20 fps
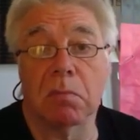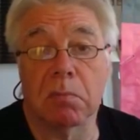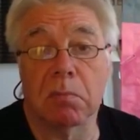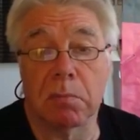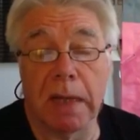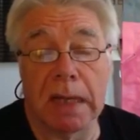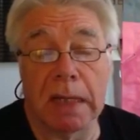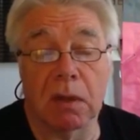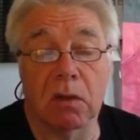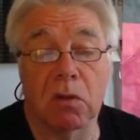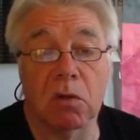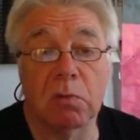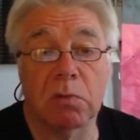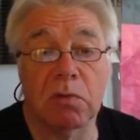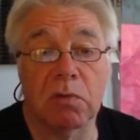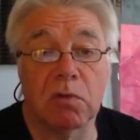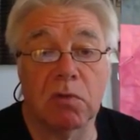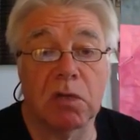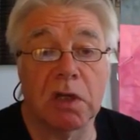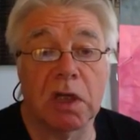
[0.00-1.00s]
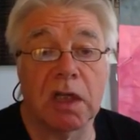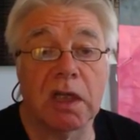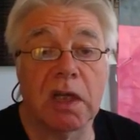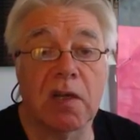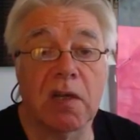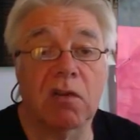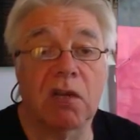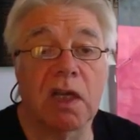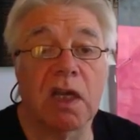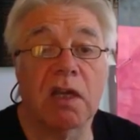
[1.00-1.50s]
backlog before they can
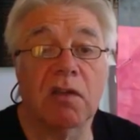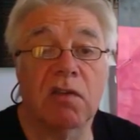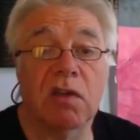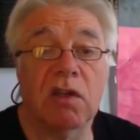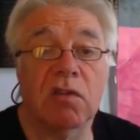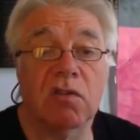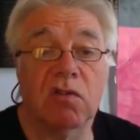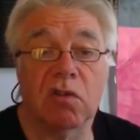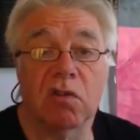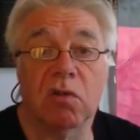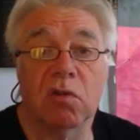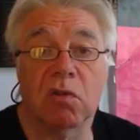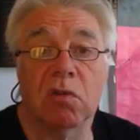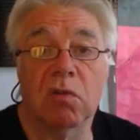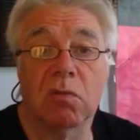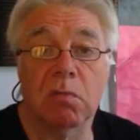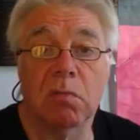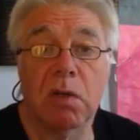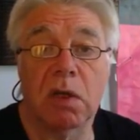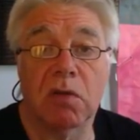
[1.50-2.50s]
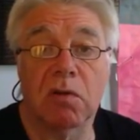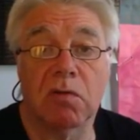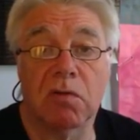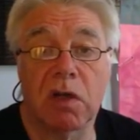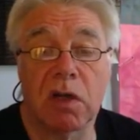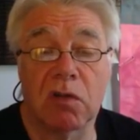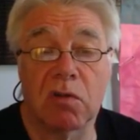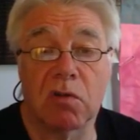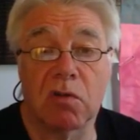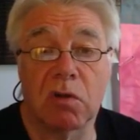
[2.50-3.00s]
actually get into
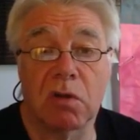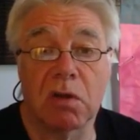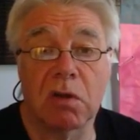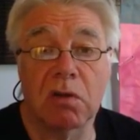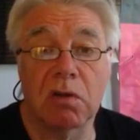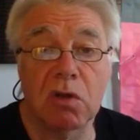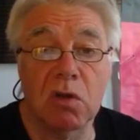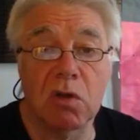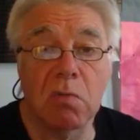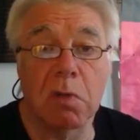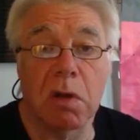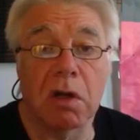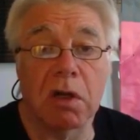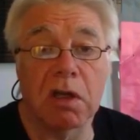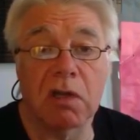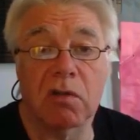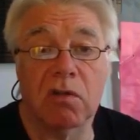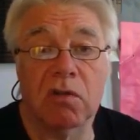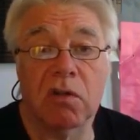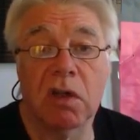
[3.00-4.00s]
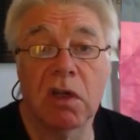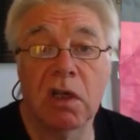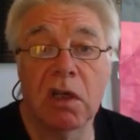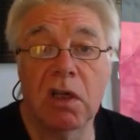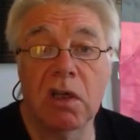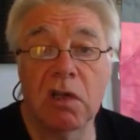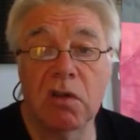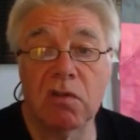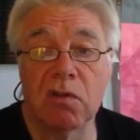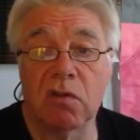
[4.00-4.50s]
manufacturing new bikes
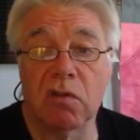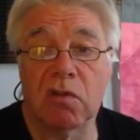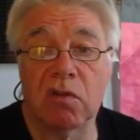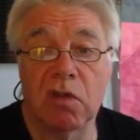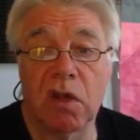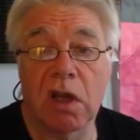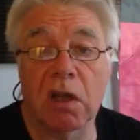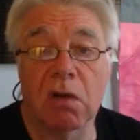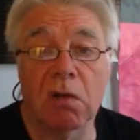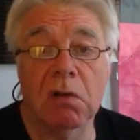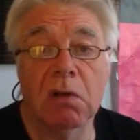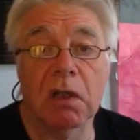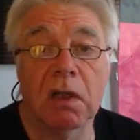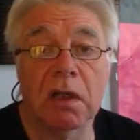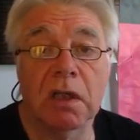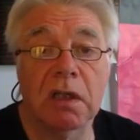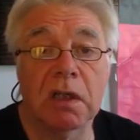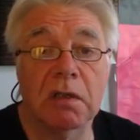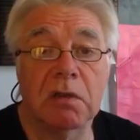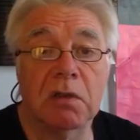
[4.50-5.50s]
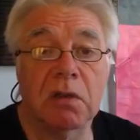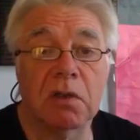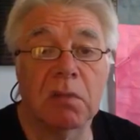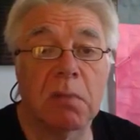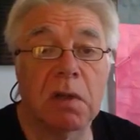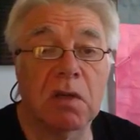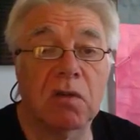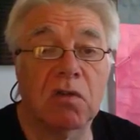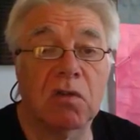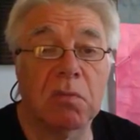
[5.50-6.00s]
to sell and
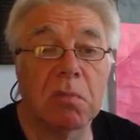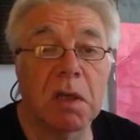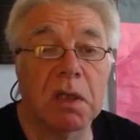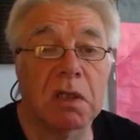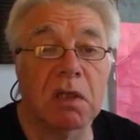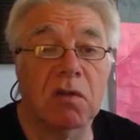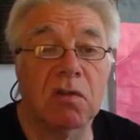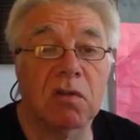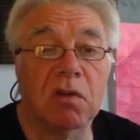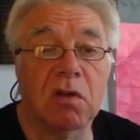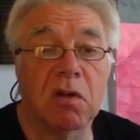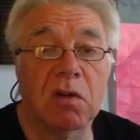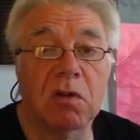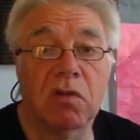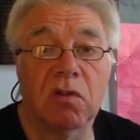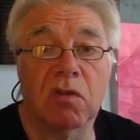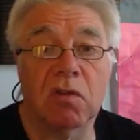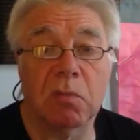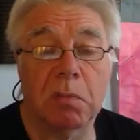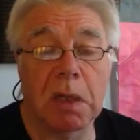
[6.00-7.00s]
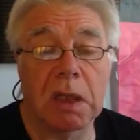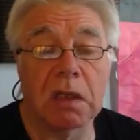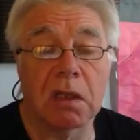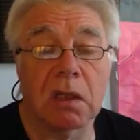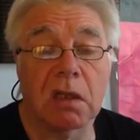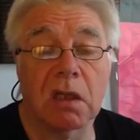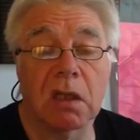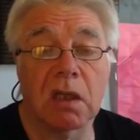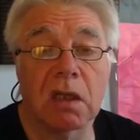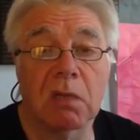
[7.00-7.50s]
make some money. So I suspect
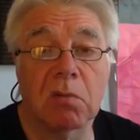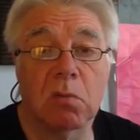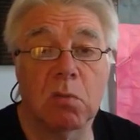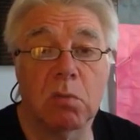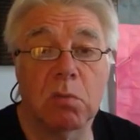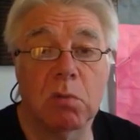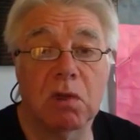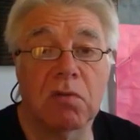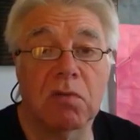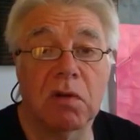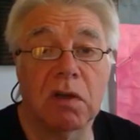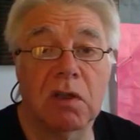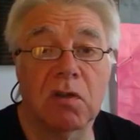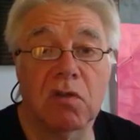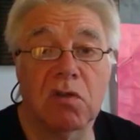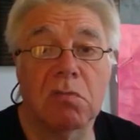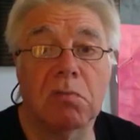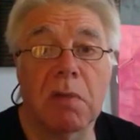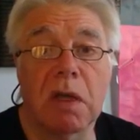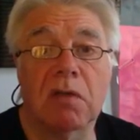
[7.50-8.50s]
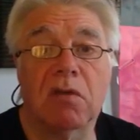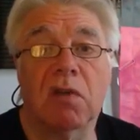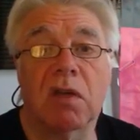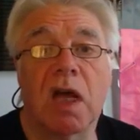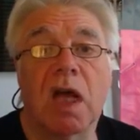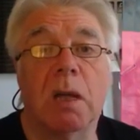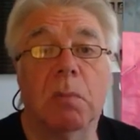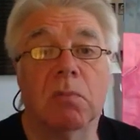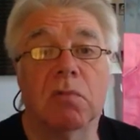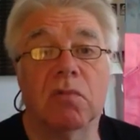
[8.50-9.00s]
that there will be a fairly dramatic
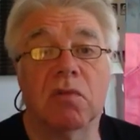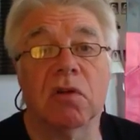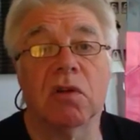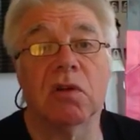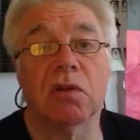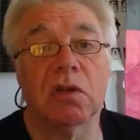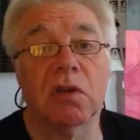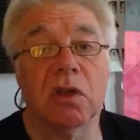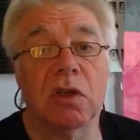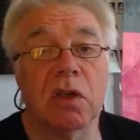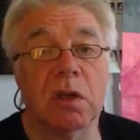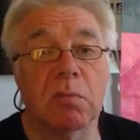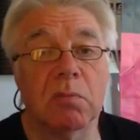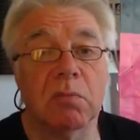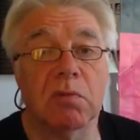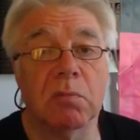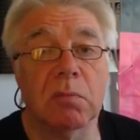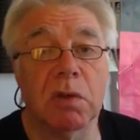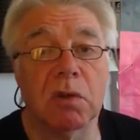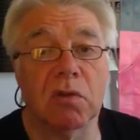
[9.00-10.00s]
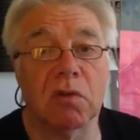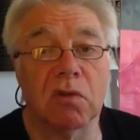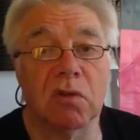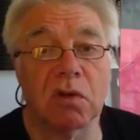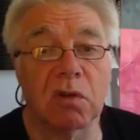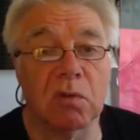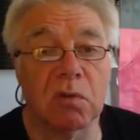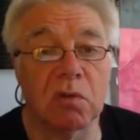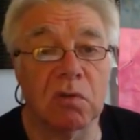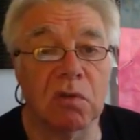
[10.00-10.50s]
upturn in the number of
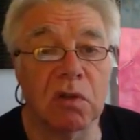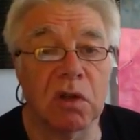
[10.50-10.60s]
motorcycles